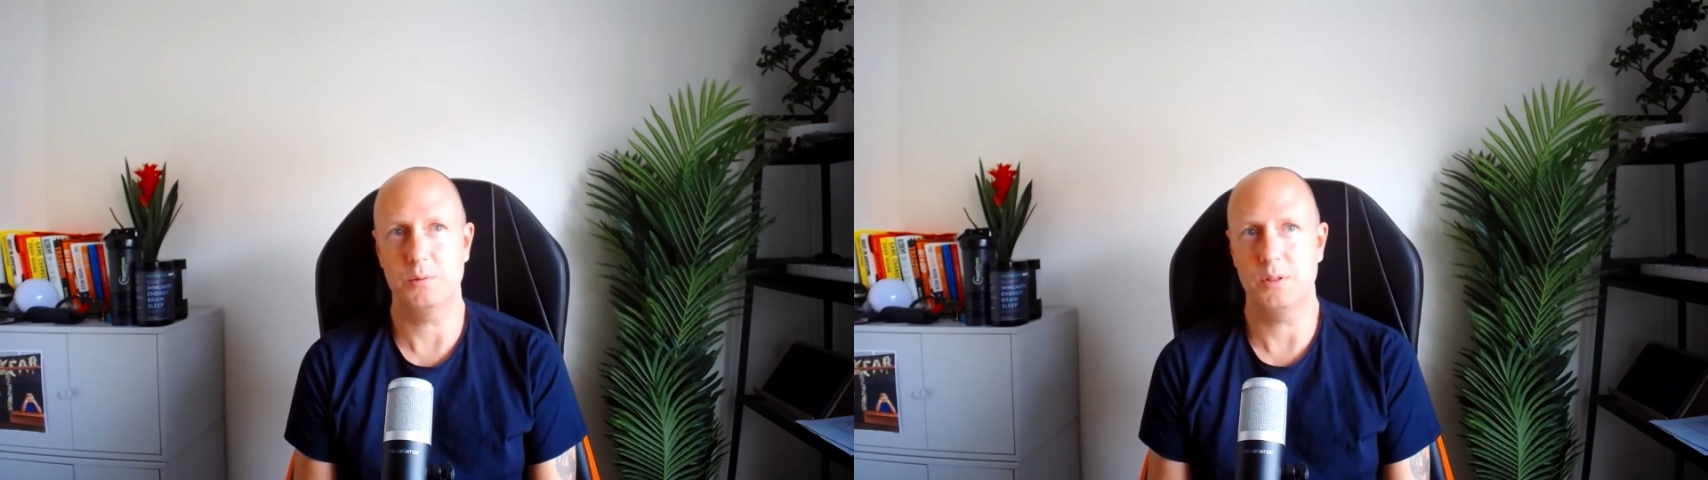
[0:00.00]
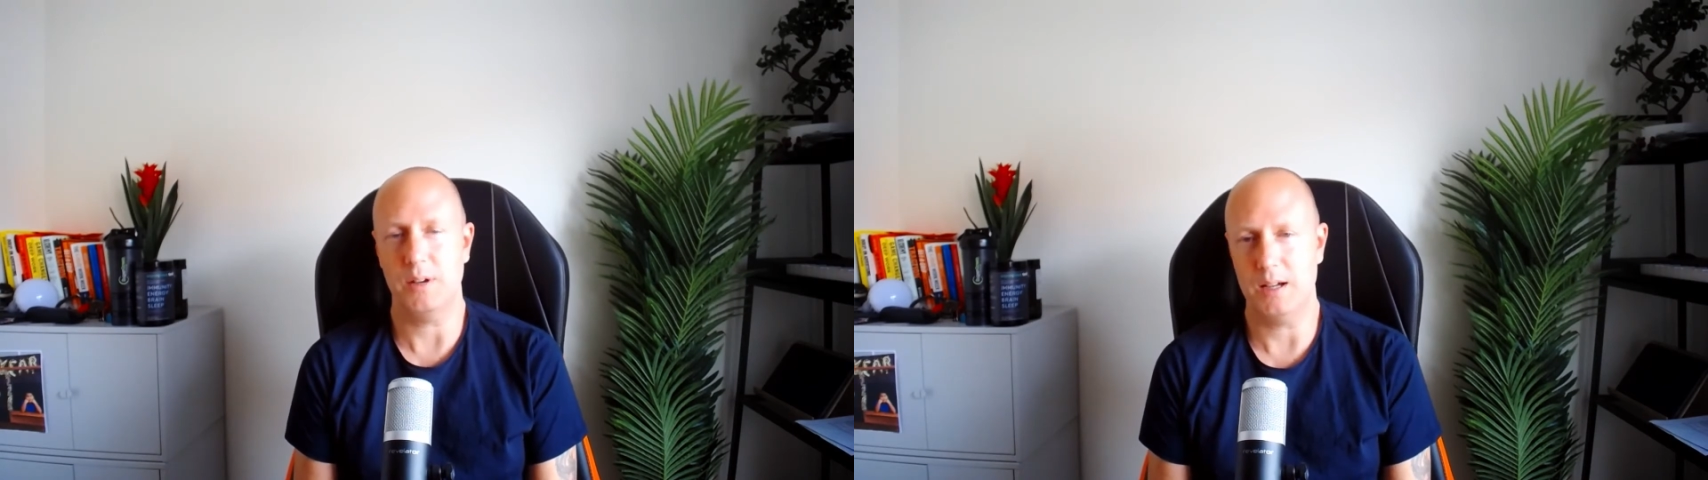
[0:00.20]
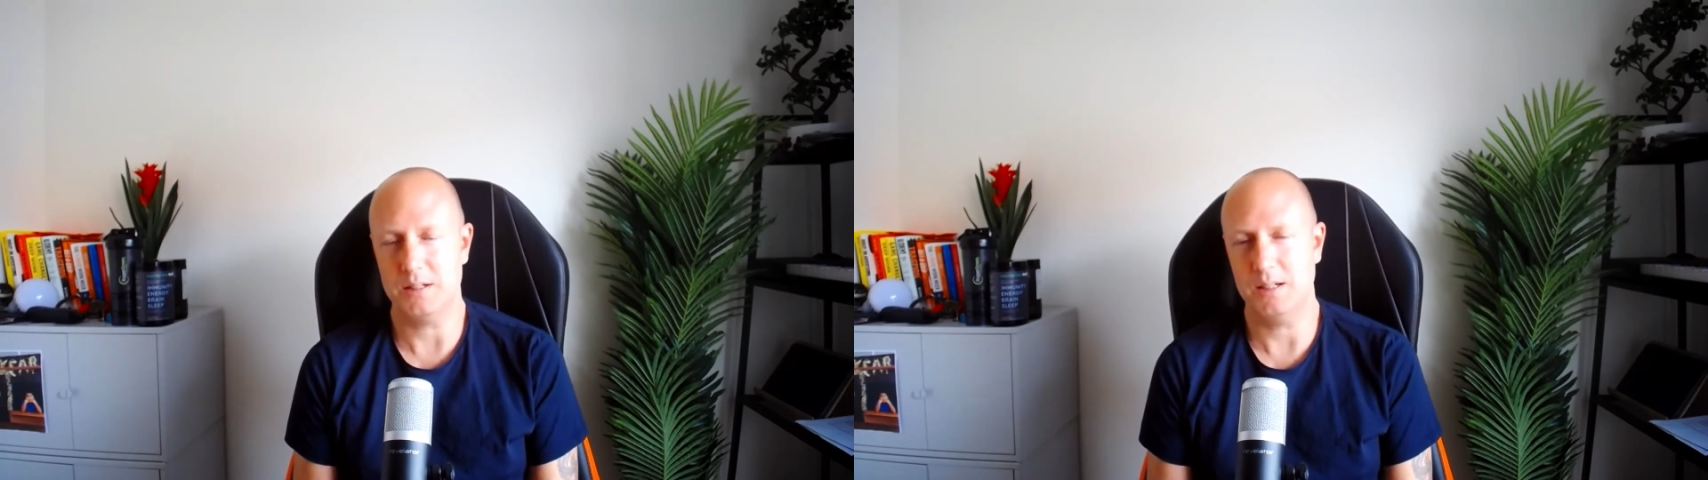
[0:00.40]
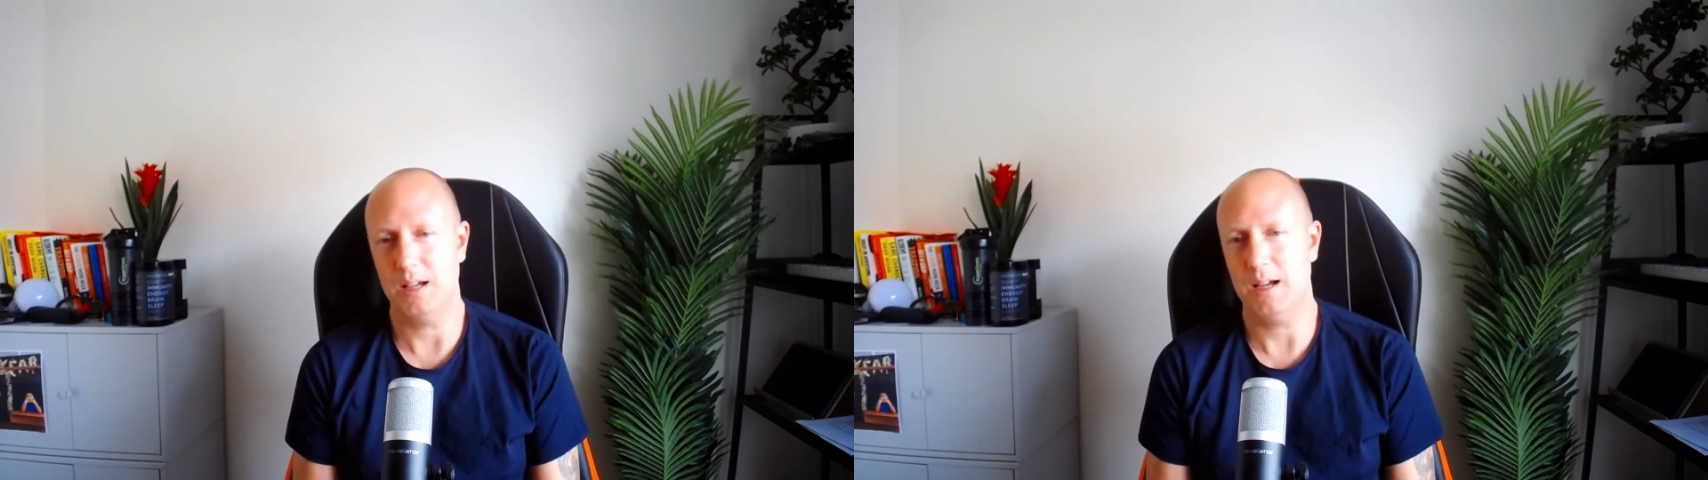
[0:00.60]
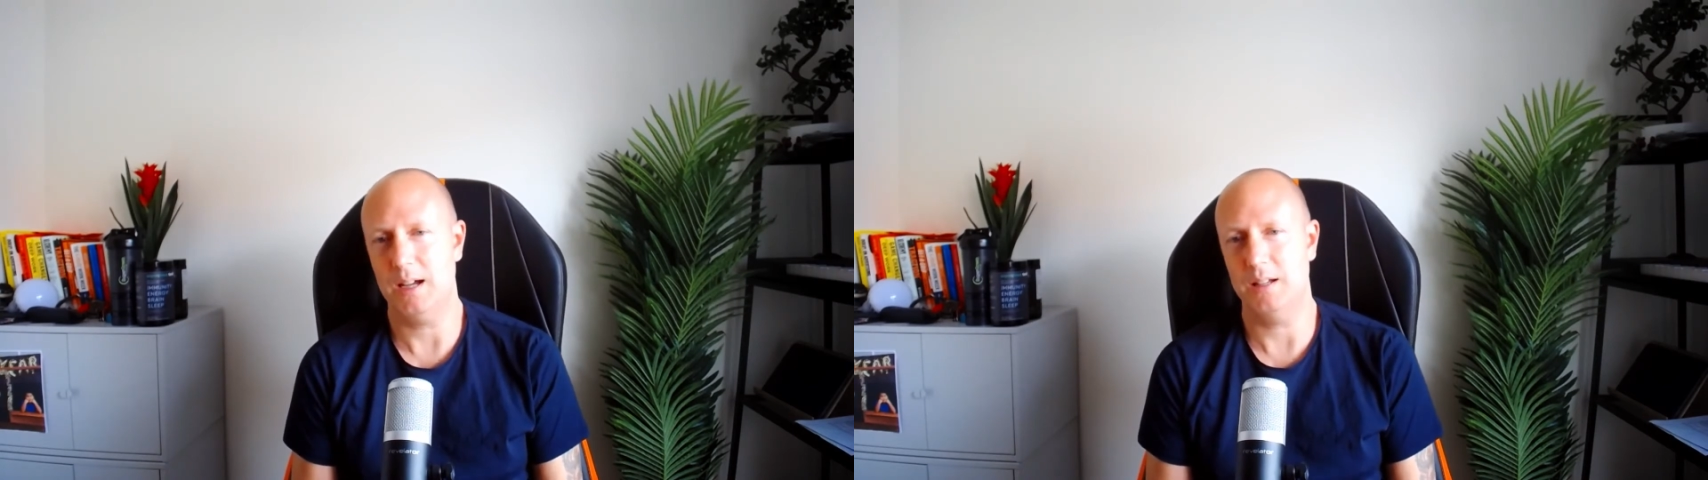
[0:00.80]
So we've actually
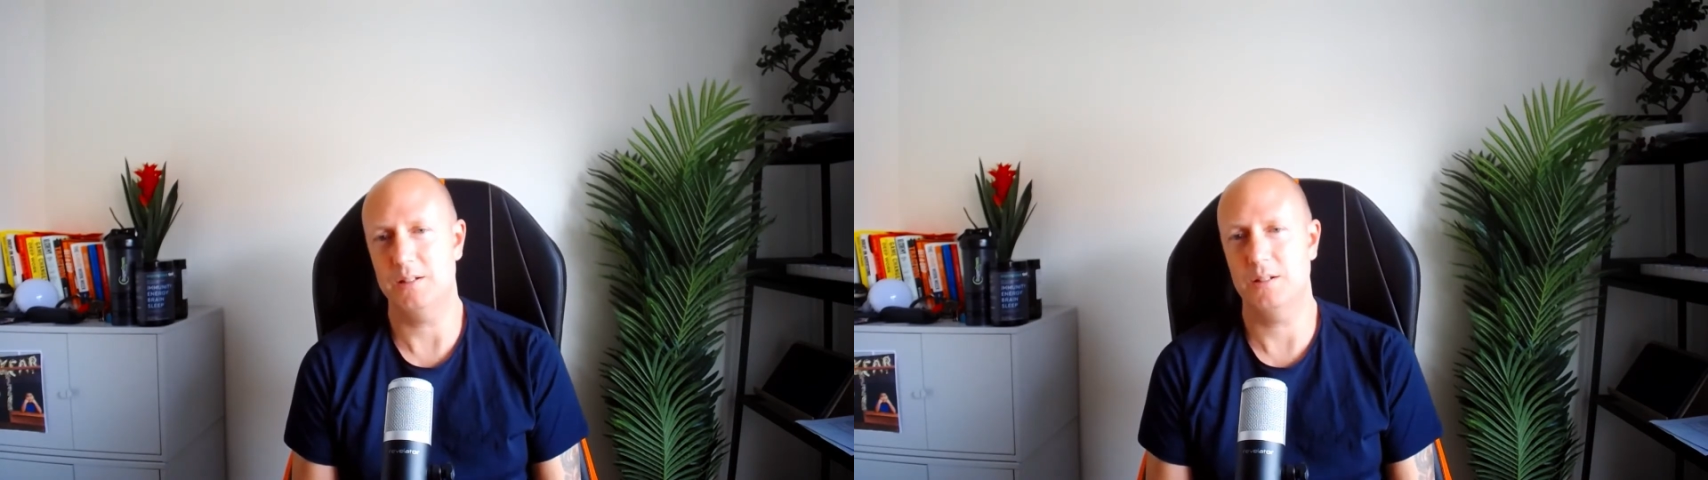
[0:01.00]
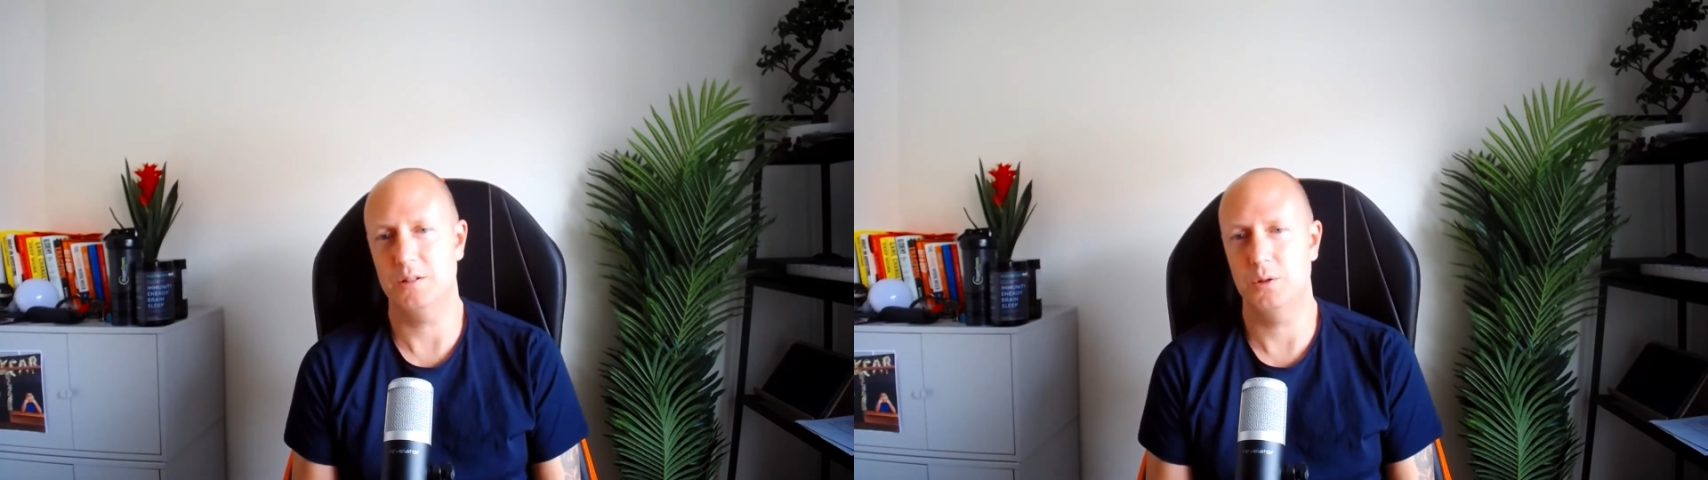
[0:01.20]
had